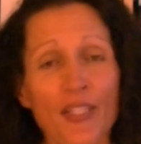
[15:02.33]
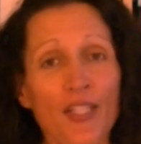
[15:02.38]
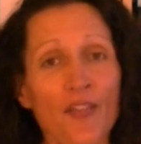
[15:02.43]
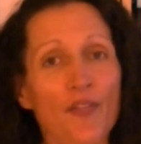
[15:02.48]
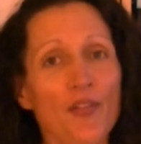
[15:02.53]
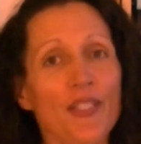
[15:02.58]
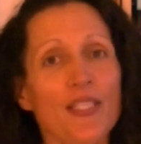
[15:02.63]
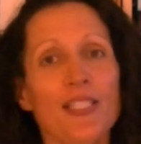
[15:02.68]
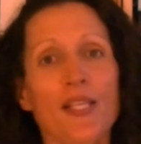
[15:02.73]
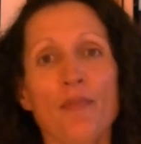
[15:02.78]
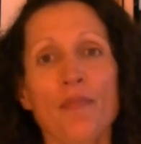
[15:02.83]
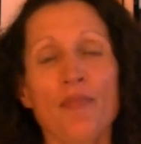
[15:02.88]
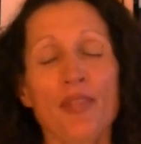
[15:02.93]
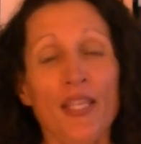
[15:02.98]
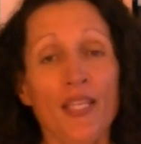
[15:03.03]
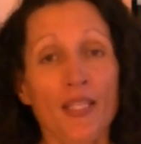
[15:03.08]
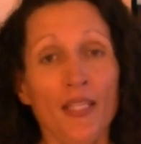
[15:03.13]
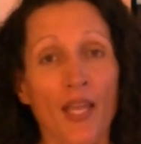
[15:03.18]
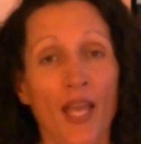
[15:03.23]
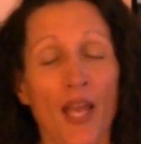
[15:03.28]
if it's
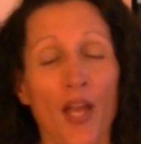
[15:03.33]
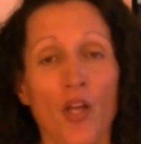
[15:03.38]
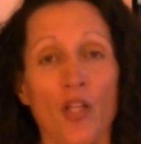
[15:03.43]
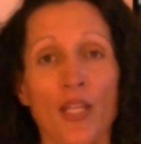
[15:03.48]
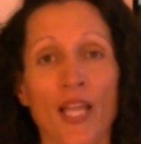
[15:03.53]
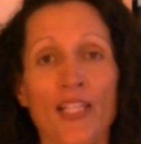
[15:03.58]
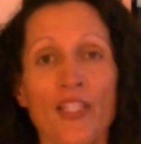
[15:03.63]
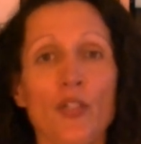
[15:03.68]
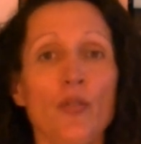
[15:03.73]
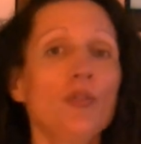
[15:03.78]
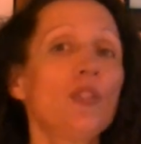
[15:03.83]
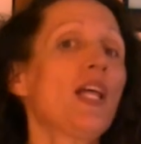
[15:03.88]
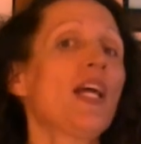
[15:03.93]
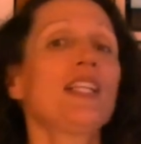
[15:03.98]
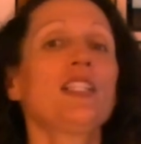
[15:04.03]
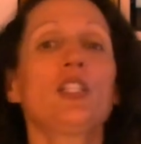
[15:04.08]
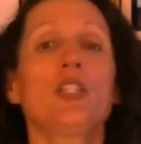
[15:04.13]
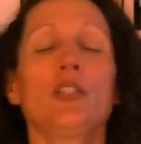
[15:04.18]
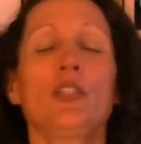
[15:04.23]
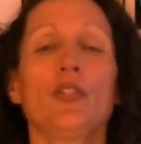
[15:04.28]
something like you'd
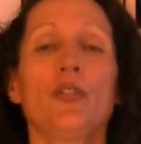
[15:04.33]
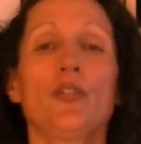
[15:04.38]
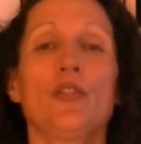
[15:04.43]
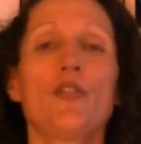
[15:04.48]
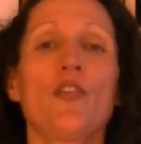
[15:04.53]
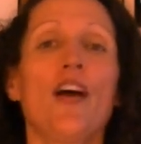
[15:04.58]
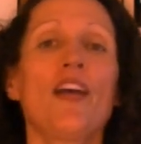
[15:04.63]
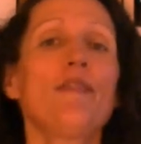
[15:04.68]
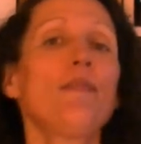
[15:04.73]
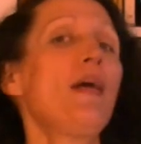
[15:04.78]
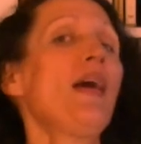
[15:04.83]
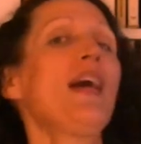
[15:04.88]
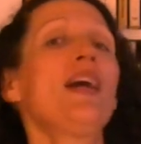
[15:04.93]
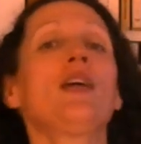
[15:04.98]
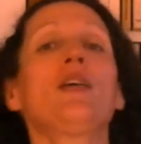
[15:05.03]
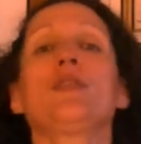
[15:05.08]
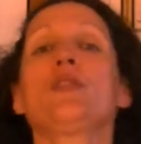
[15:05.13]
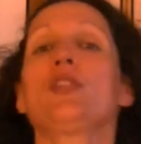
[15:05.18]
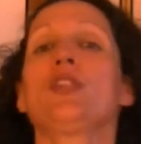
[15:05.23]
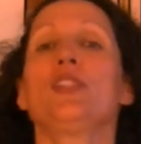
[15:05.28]
like to lose 5
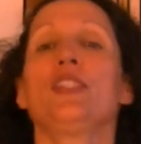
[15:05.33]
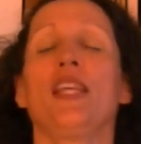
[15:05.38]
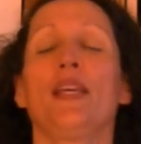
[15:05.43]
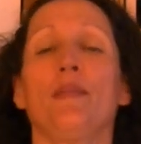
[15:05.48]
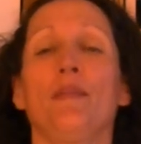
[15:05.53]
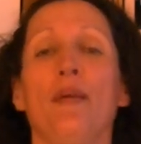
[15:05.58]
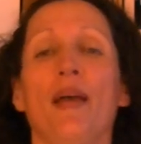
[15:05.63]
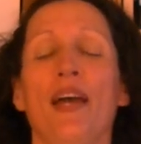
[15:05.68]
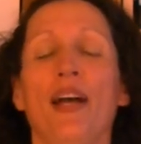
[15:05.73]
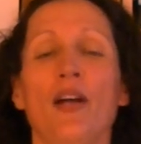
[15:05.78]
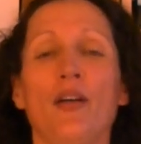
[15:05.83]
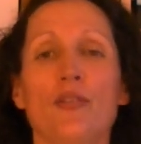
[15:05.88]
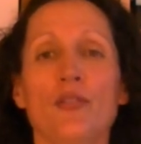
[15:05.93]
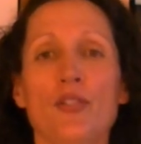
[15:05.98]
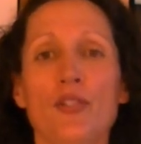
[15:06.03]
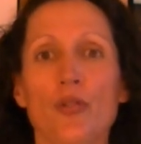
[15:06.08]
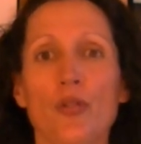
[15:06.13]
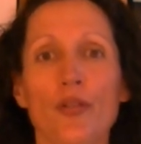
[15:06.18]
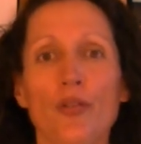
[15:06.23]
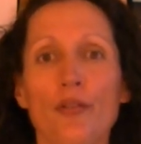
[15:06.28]
pounds or 10
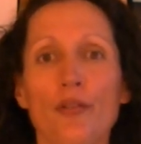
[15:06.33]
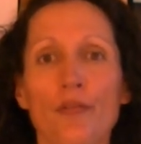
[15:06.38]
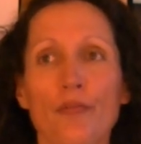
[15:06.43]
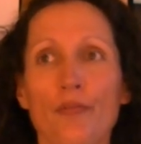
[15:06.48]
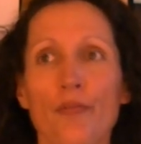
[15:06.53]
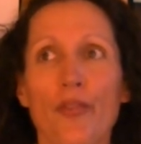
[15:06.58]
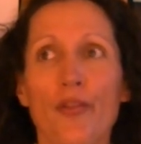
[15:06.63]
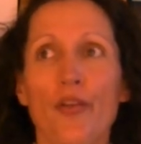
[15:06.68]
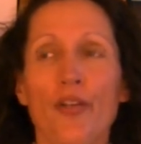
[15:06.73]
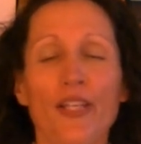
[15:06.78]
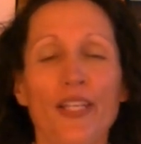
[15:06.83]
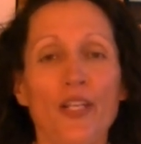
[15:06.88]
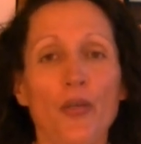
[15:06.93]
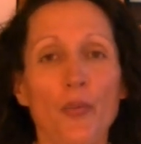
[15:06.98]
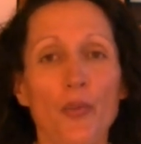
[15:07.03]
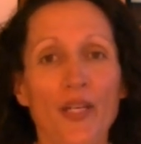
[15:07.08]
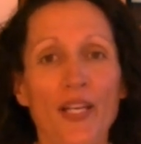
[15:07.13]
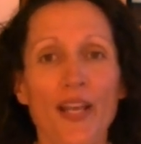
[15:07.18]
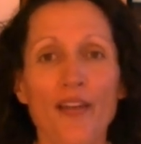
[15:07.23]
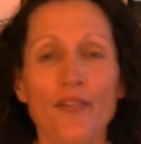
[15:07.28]
pounds or 30 or
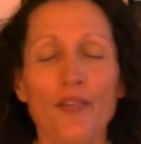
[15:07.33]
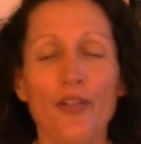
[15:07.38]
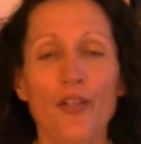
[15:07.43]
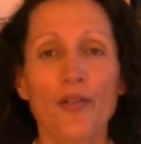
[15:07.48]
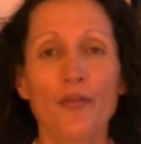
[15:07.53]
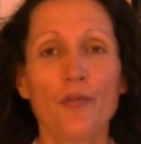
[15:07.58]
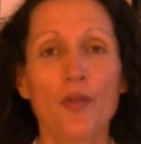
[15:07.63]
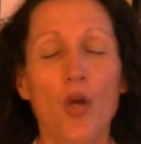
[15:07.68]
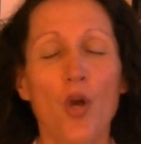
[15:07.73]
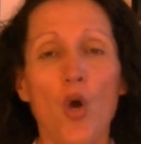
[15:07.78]
whatever,